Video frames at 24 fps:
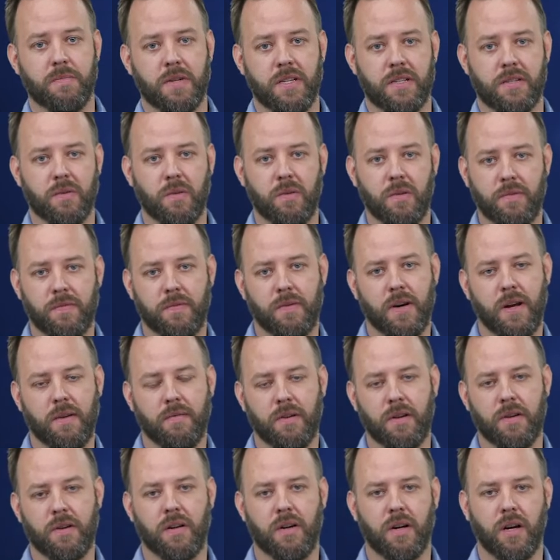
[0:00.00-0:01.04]
be stored
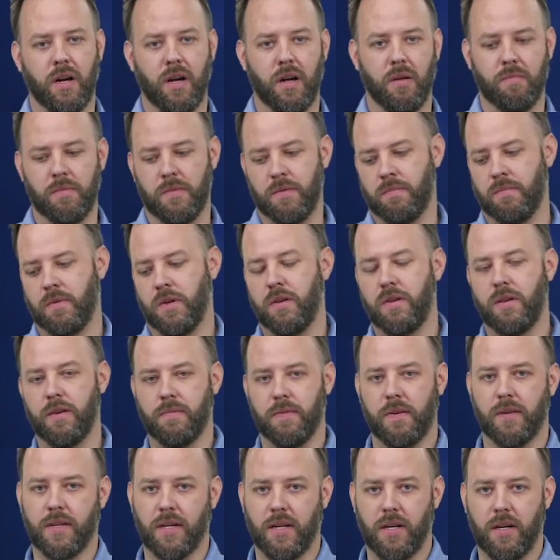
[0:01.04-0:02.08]
forever, um, no
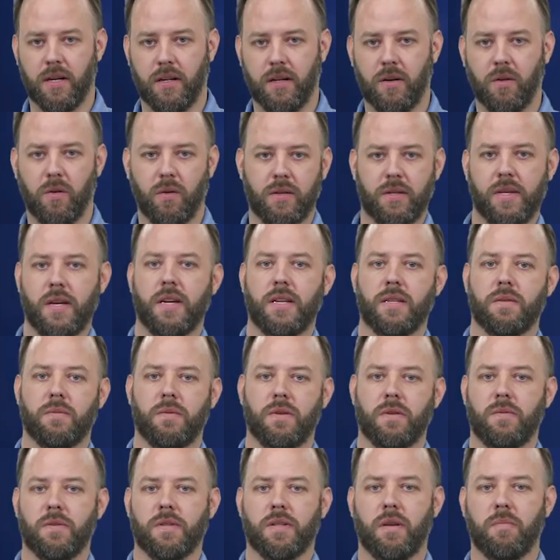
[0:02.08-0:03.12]
different than in the old days
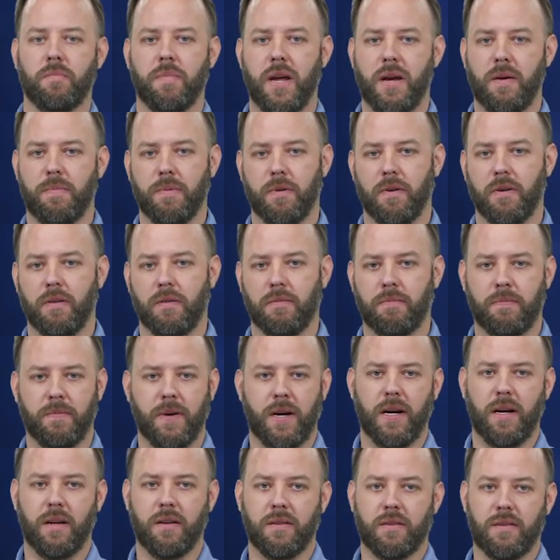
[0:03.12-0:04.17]
when it was on paper
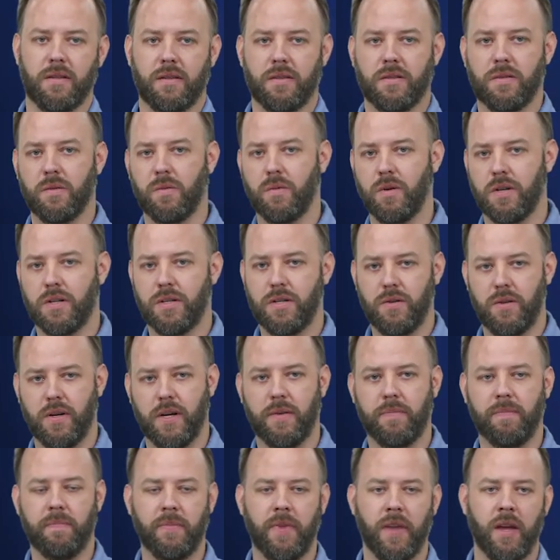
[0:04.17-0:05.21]
files in a storage
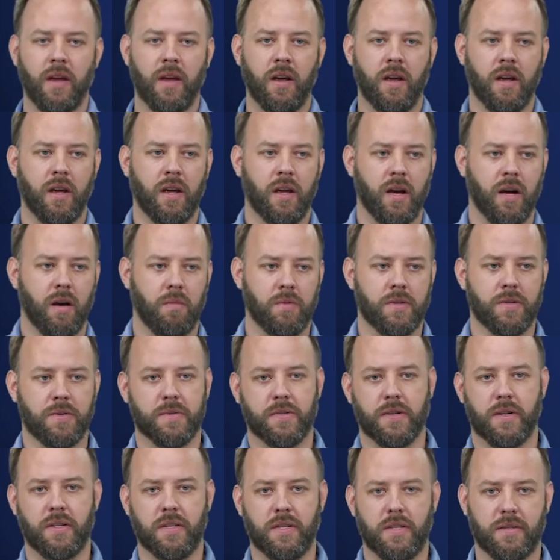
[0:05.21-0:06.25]
unit, um, which
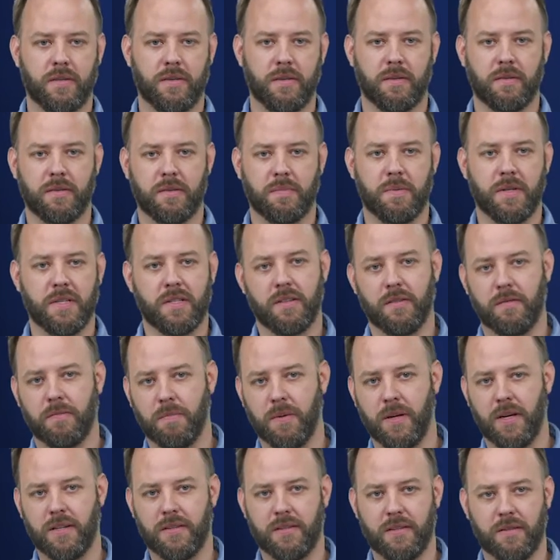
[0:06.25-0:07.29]
is the least expensive
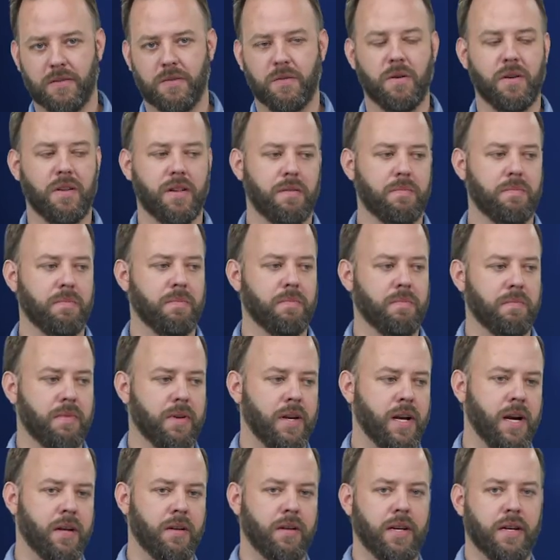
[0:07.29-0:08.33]
place to store them.
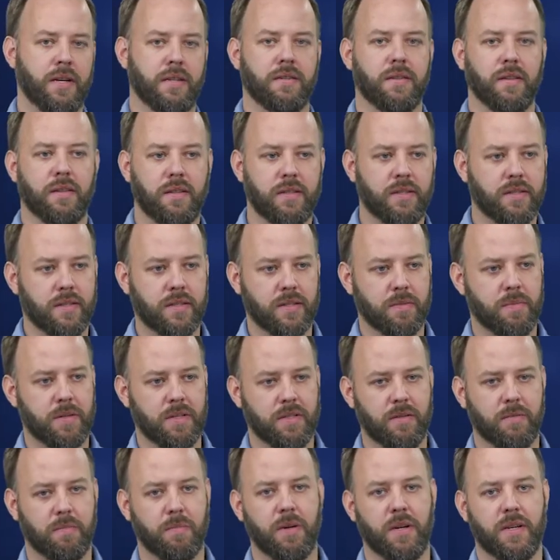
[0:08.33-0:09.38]
Nowadays, the least
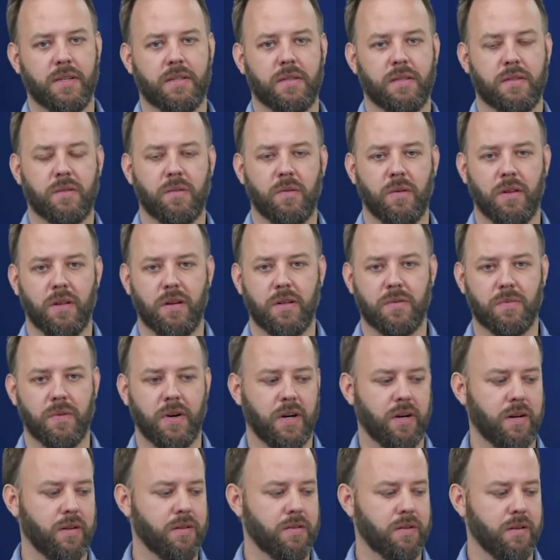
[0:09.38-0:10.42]
expensive place to store those
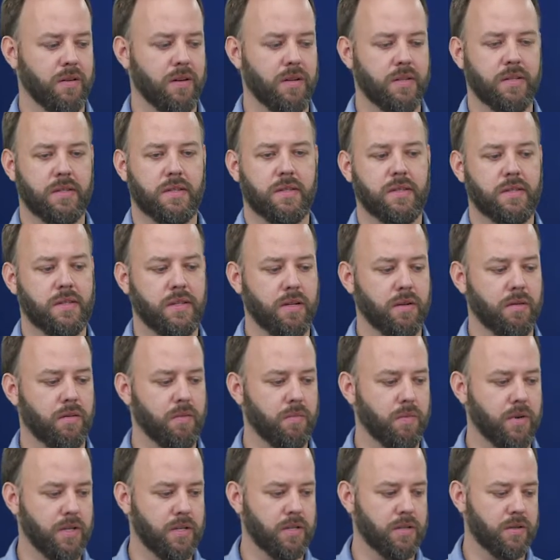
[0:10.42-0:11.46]
records are on tier
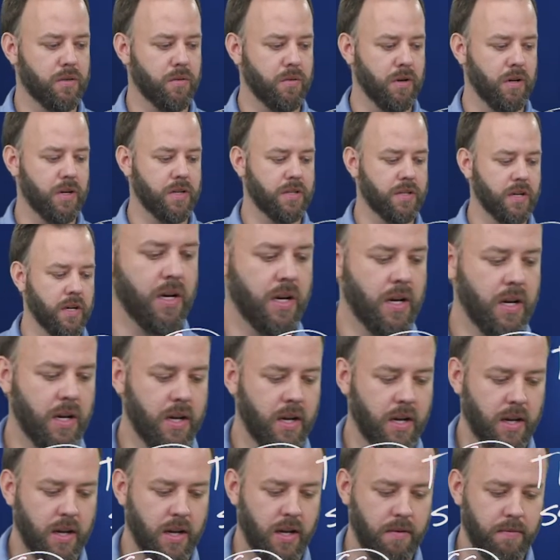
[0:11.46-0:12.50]
three storage.
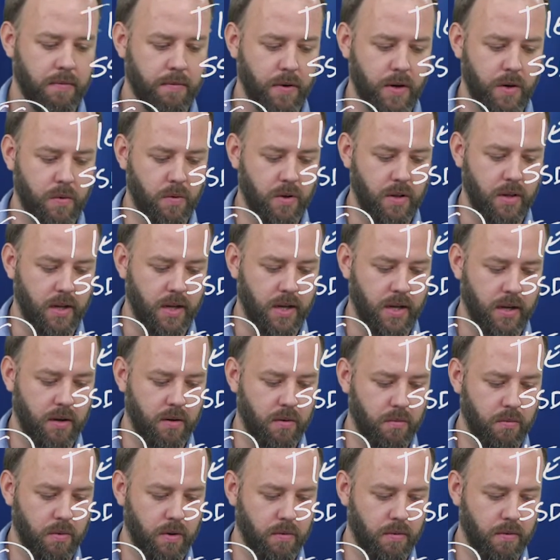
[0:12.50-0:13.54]
And frequently,
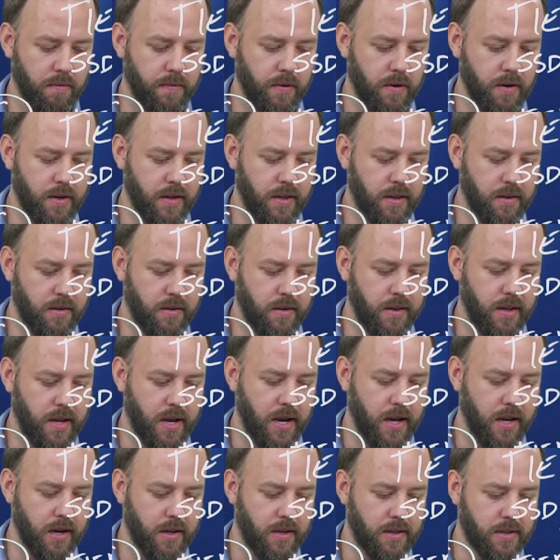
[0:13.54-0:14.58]
we refer to
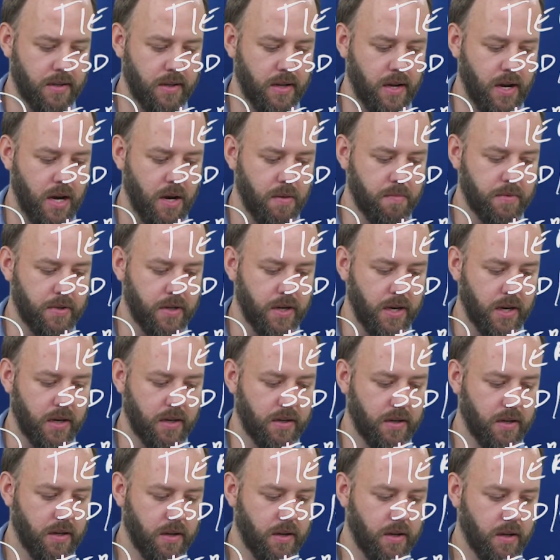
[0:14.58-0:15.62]
that as object